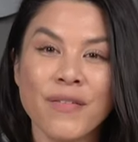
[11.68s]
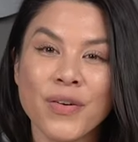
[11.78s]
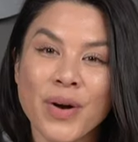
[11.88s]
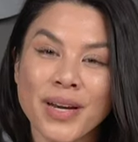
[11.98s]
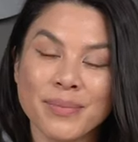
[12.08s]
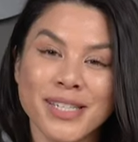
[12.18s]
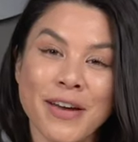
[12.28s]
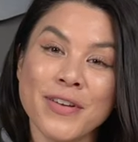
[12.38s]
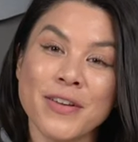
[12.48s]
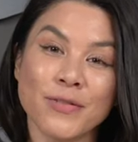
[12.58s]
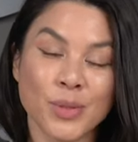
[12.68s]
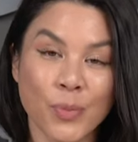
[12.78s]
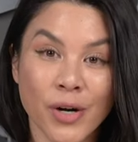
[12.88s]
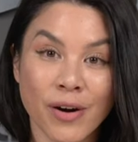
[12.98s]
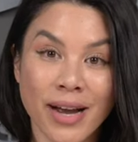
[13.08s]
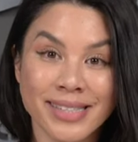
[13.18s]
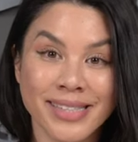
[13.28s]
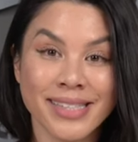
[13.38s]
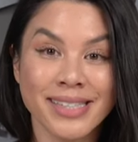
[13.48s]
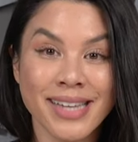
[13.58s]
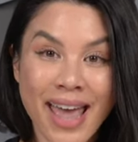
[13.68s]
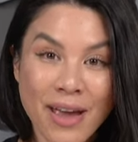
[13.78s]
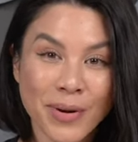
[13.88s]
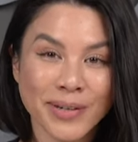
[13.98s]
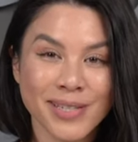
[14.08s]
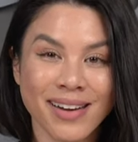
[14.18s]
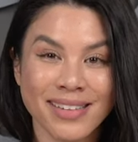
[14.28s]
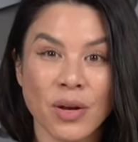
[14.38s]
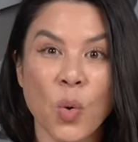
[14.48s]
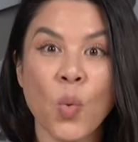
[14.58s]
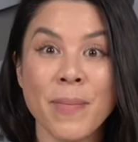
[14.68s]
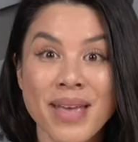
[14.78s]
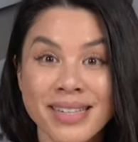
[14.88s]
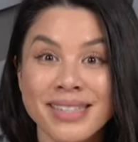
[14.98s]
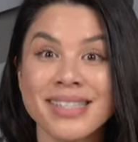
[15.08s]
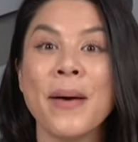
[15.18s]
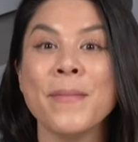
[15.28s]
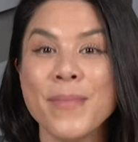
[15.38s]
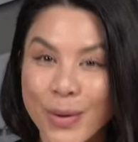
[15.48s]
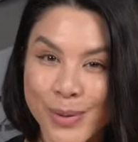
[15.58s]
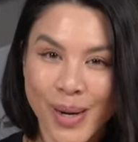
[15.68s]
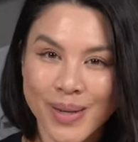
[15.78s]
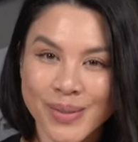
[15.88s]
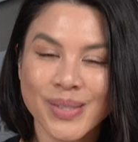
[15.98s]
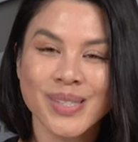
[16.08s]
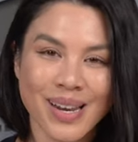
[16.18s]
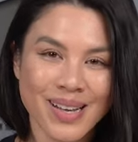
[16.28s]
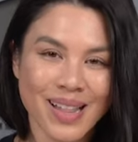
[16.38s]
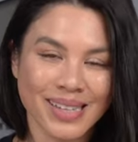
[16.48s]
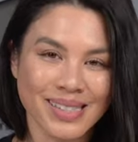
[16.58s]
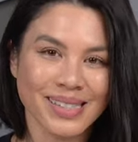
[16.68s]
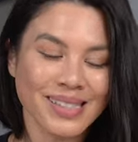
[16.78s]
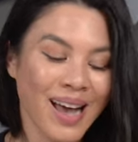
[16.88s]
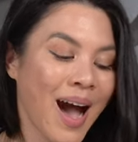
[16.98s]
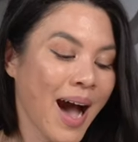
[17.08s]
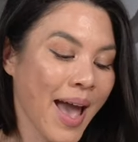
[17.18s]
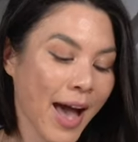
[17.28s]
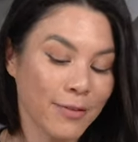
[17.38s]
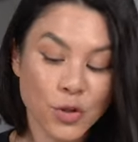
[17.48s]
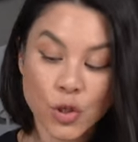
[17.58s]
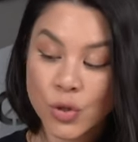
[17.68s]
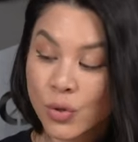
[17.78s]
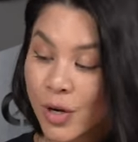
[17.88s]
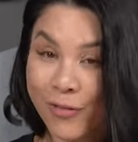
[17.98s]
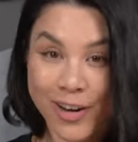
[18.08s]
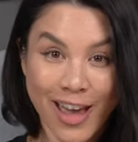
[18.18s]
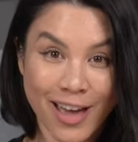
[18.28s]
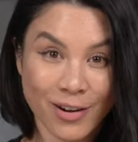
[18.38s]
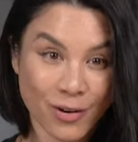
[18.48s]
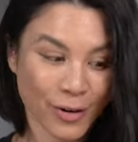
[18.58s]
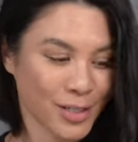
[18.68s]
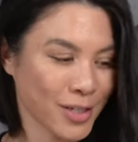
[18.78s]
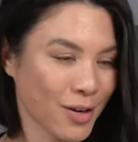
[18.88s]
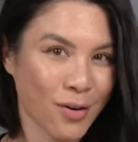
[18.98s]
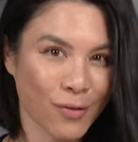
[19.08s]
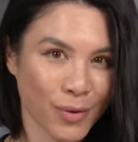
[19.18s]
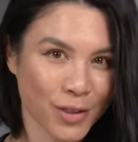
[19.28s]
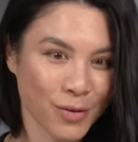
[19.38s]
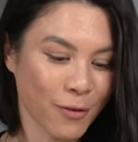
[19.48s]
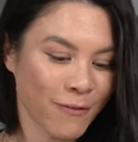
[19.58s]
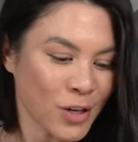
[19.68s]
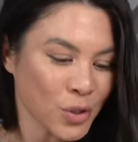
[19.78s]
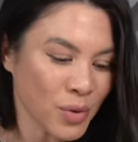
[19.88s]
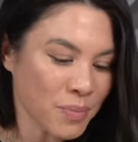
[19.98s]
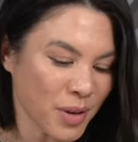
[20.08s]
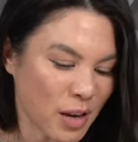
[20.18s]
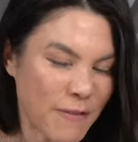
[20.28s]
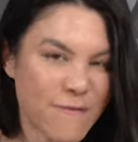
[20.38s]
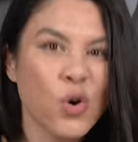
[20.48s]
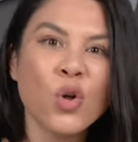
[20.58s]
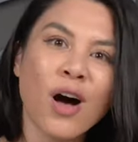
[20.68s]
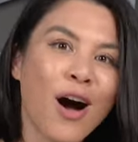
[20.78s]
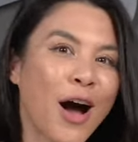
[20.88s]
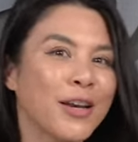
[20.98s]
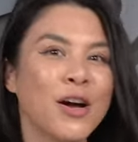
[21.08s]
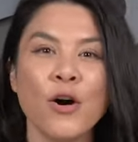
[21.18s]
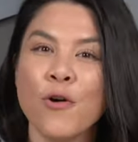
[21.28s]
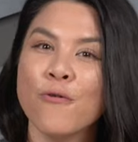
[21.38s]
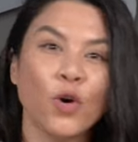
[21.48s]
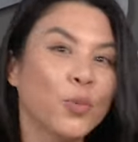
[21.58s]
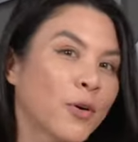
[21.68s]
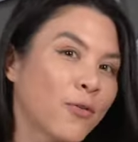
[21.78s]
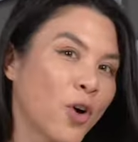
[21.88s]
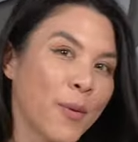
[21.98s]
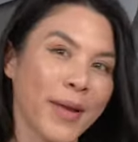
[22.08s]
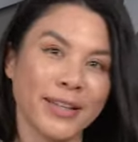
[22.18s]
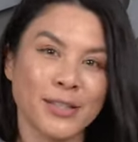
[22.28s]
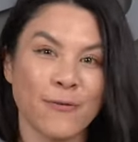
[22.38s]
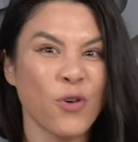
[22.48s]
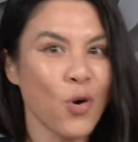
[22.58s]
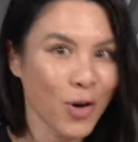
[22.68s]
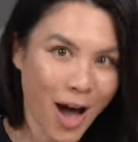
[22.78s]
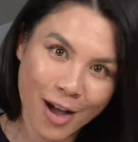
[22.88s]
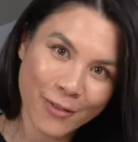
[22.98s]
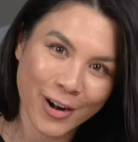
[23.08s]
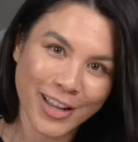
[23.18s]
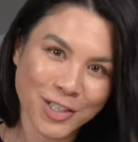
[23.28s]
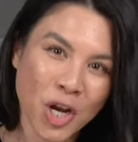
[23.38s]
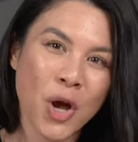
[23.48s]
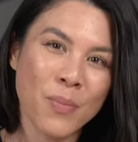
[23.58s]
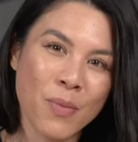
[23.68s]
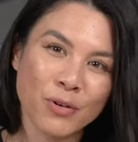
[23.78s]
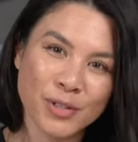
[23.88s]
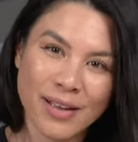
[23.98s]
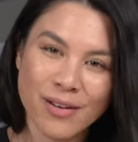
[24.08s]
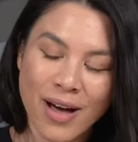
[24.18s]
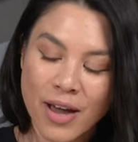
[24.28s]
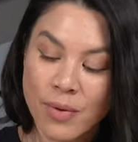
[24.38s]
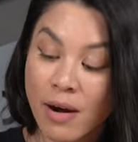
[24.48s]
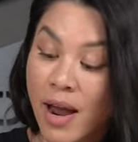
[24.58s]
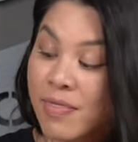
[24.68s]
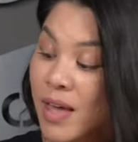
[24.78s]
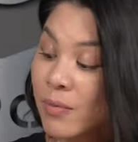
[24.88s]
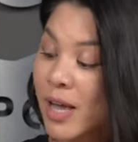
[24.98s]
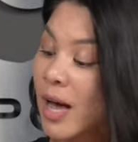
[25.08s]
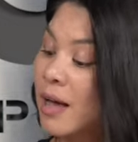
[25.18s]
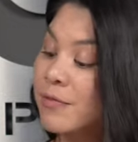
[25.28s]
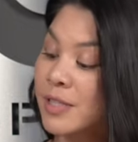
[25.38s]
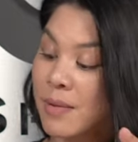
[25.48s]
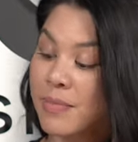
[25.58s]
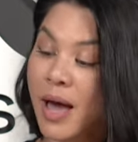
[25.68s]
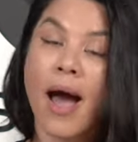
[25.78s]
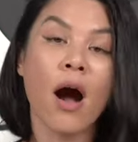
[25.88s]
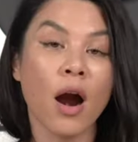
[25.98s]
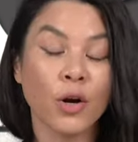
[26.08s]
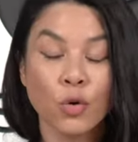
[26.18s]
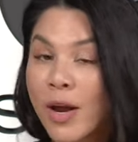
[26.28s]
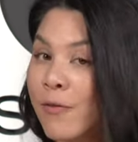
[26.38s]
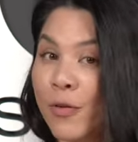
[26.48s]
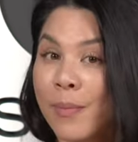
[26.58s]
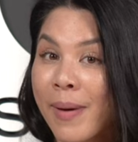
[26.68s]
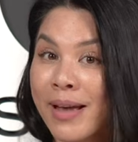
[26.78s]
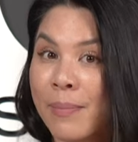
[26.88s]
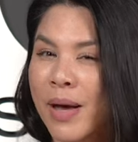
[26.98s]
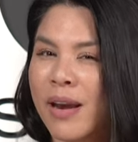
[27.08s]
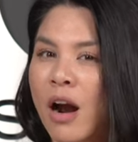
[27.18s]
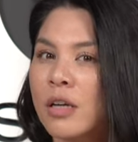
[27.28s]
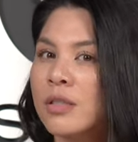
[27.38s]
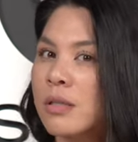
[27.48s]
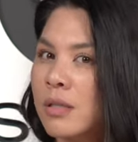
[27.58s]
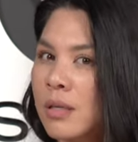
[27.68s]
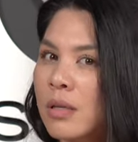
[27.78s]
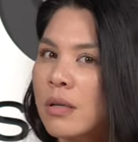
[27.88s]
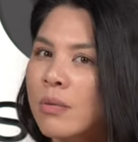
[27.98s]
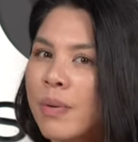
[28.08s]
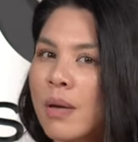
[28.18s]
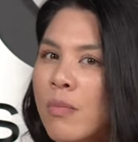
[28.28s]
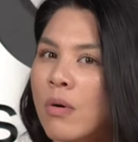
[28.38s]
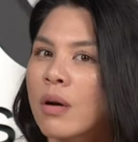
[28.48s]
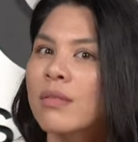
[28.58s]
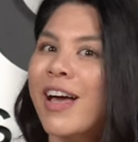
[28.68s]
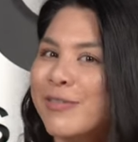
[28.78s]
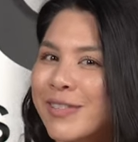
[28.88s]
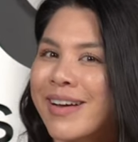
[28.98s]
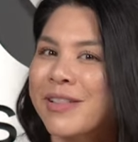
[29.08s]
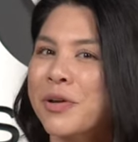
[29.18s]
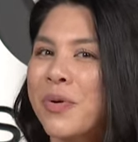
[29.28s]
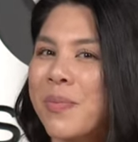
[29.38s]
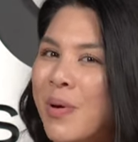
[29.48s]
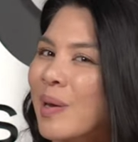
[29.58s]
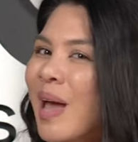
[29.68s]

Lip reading: everyone, I'm Stephanie from SportRx and today we are talking women's motorcycle sunglasses. I have two different categories to go over with you. The first one being full-on, full performance, full coverage motorcycle eyewear. And then we have some that are great for the bike, but are still a little bit more lifestyle, a little bit more